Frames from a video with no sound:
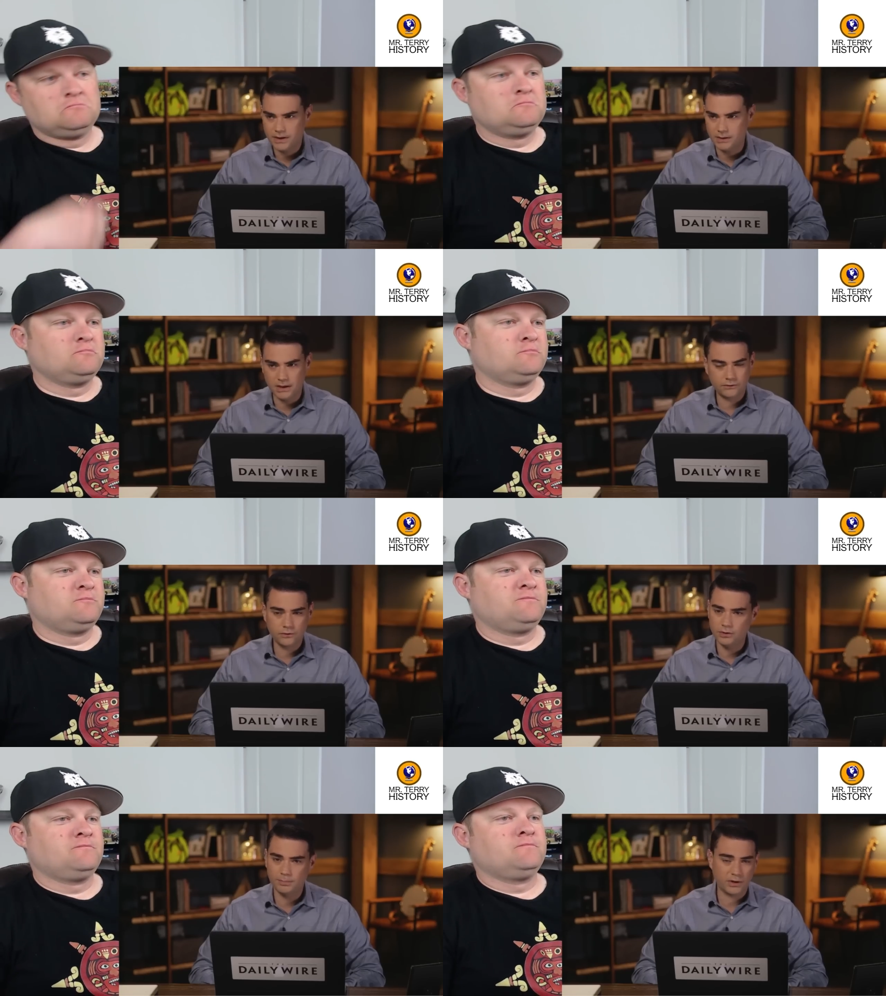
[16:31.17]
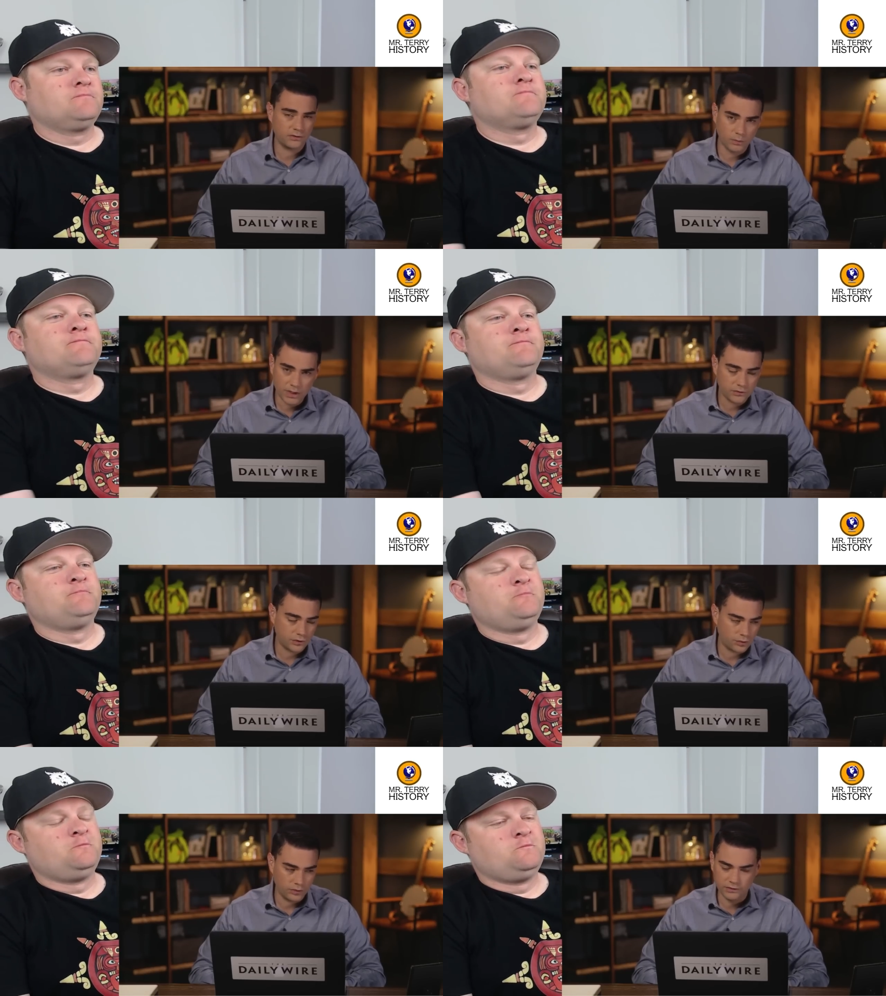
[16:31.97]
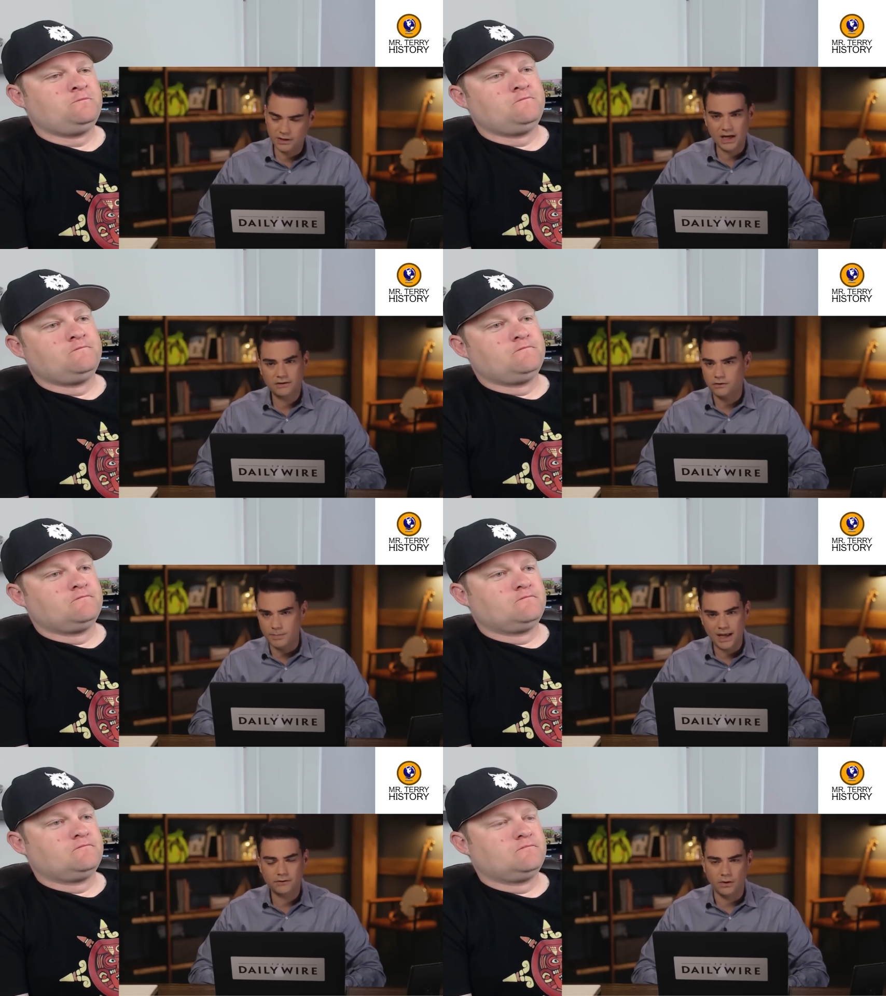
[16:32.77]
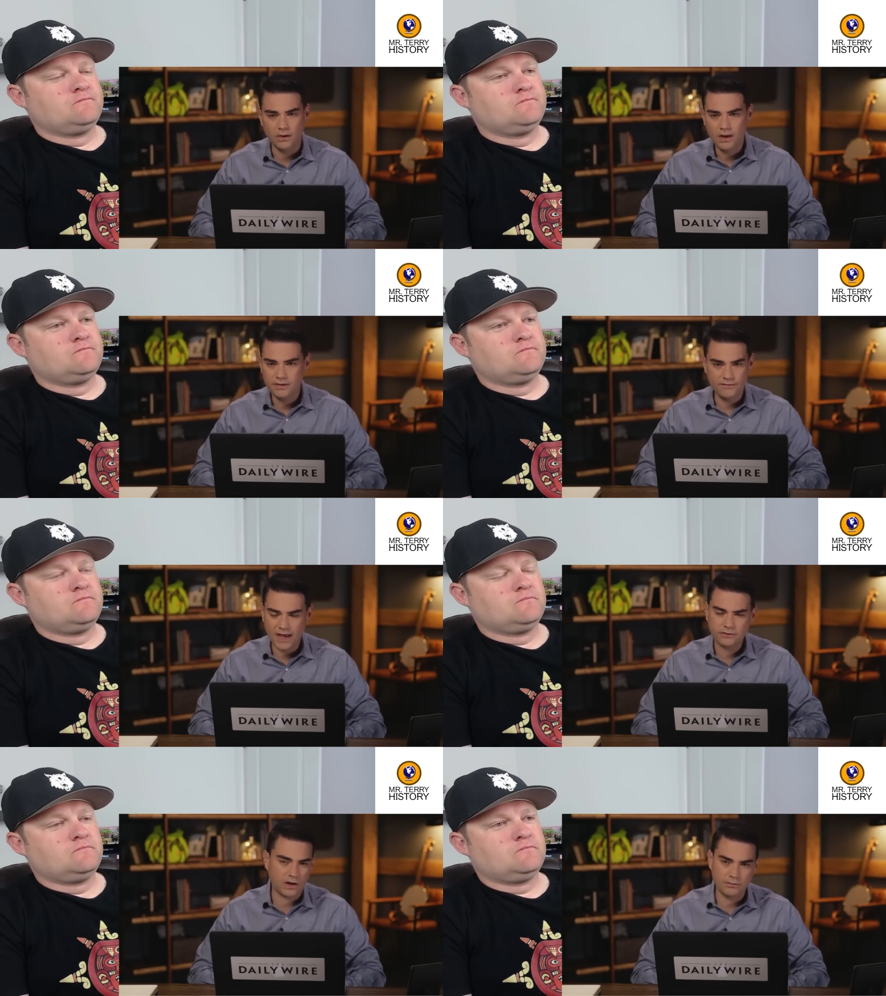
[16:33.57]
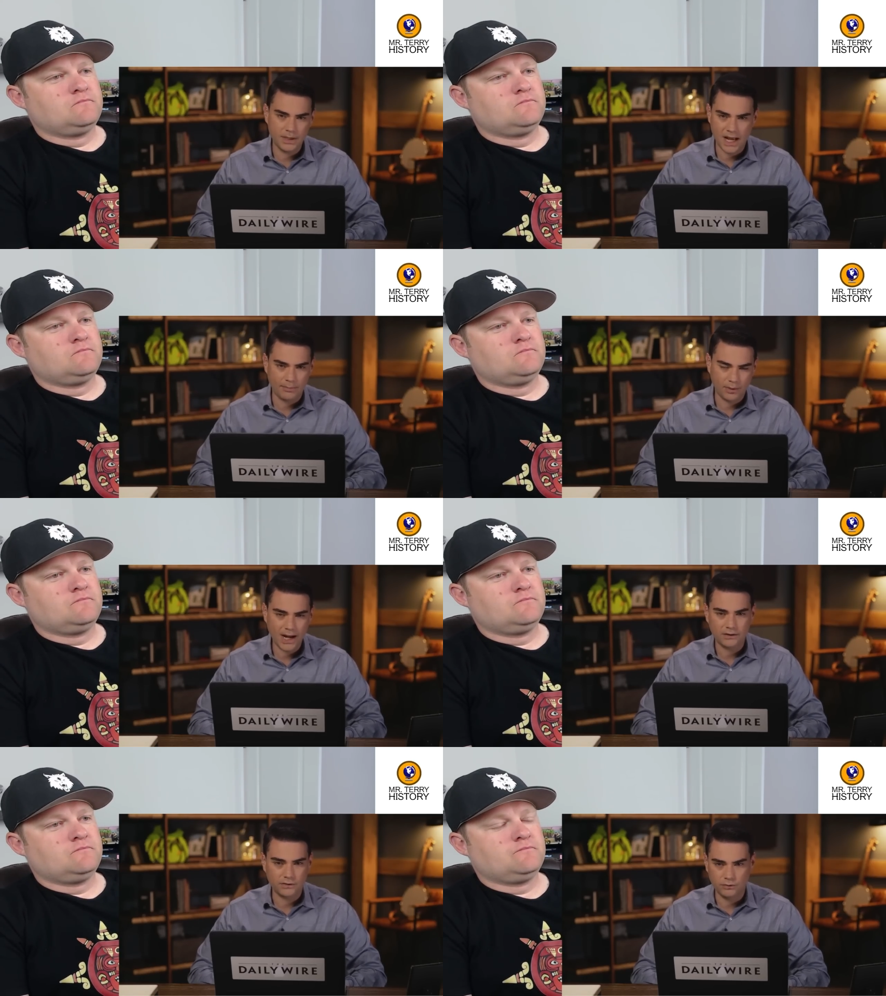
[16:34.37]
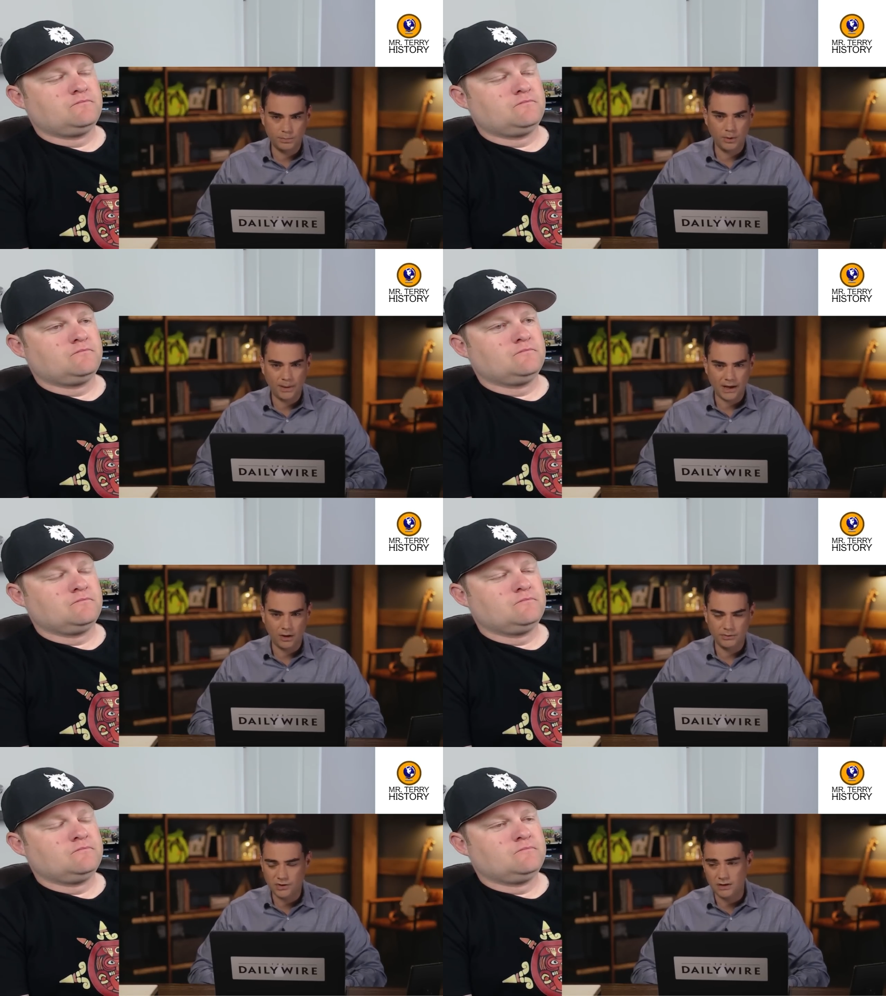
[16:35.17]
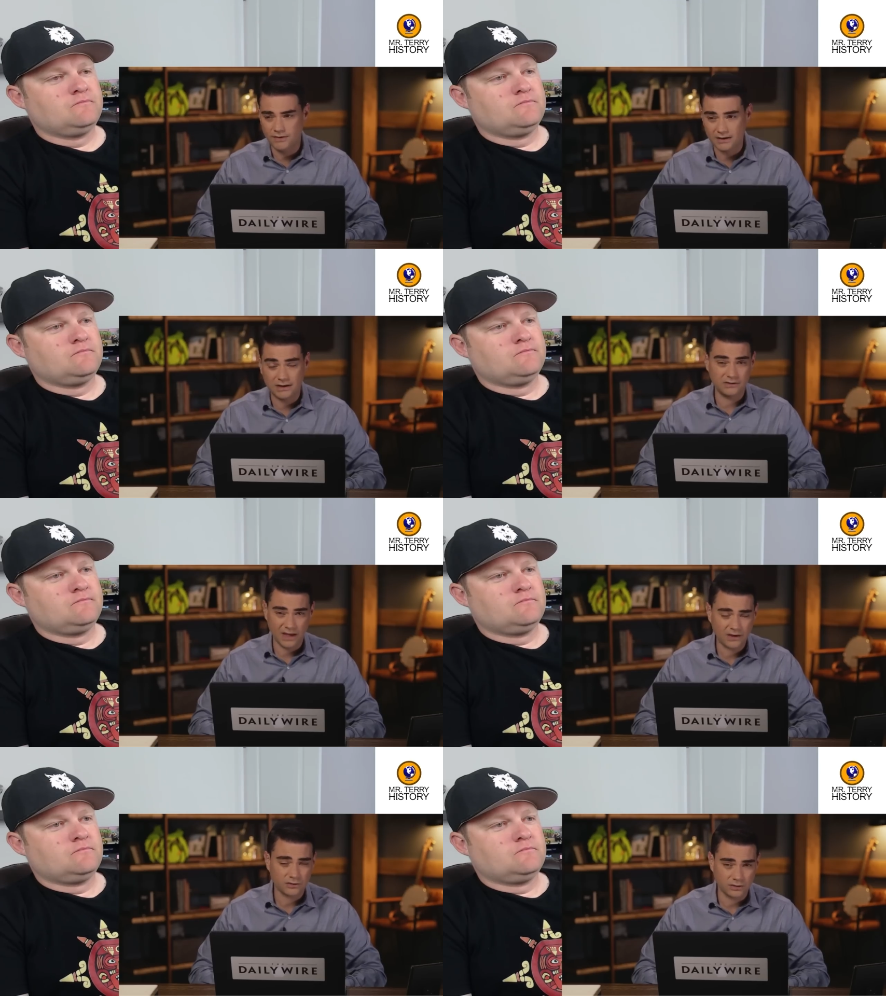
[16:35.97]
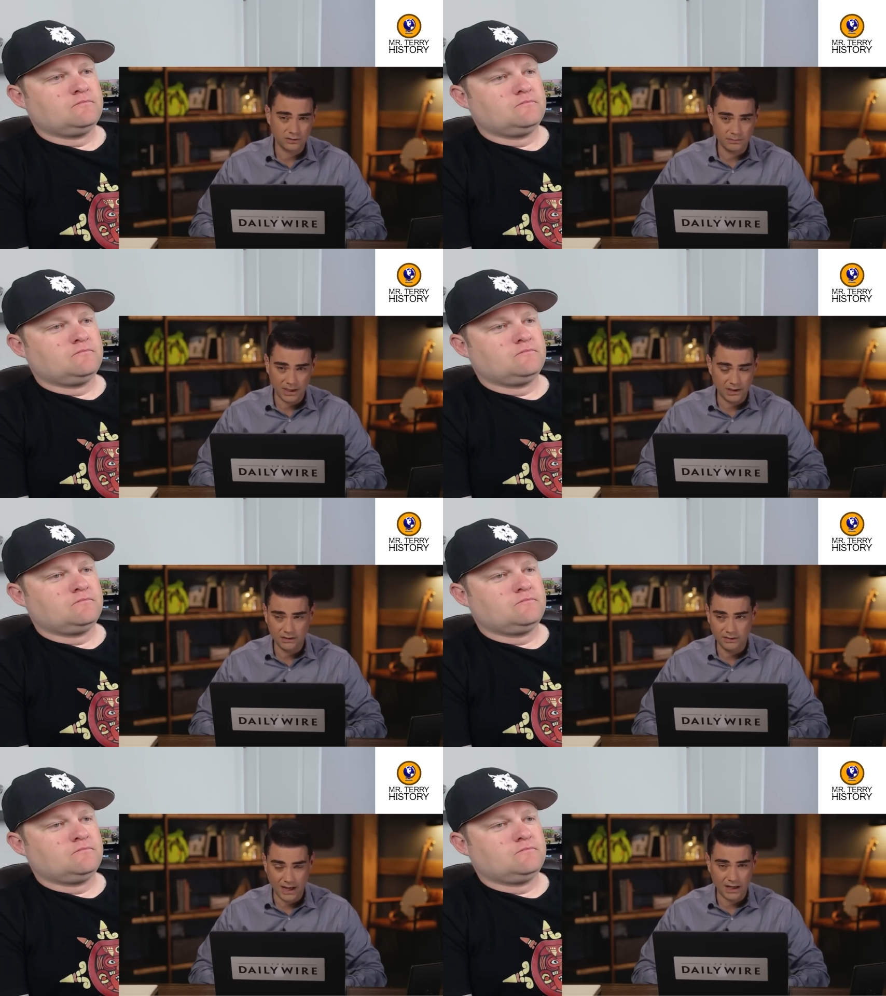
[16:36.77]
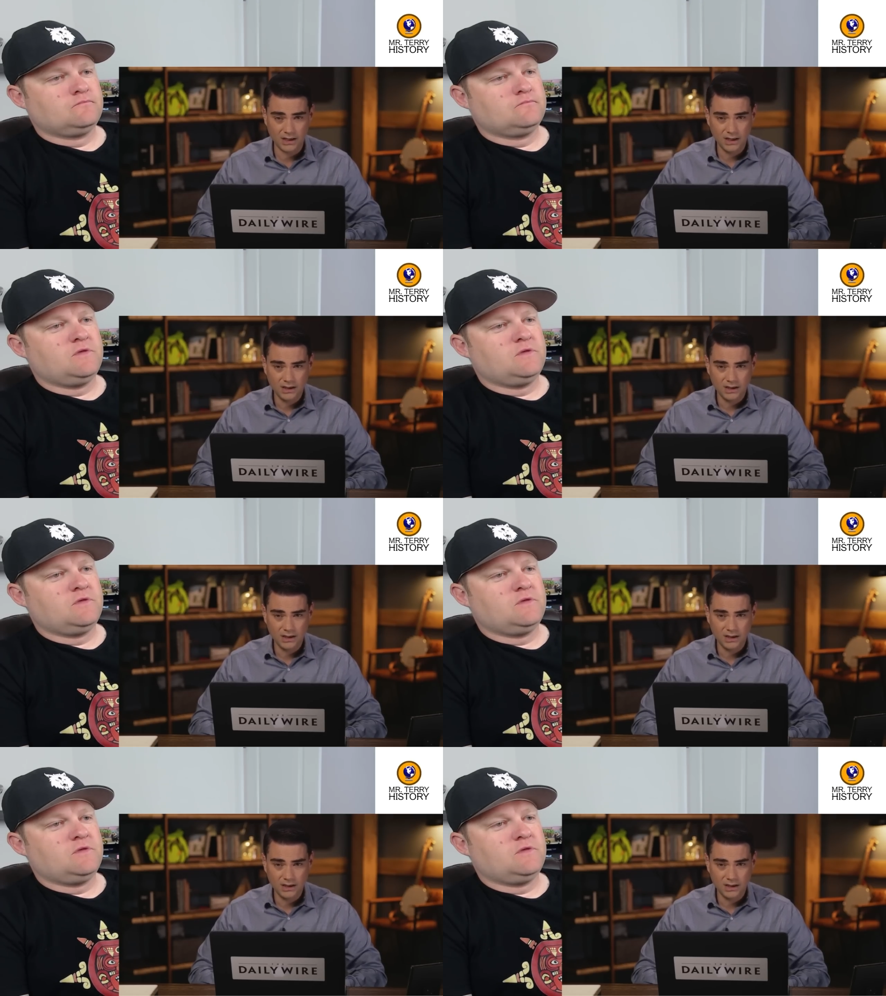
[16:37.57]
Speaker 1: He instituted price and wage controls. He did not dismantle the vast government apparatus that was built by LBJ. In fact, he exacerbated that.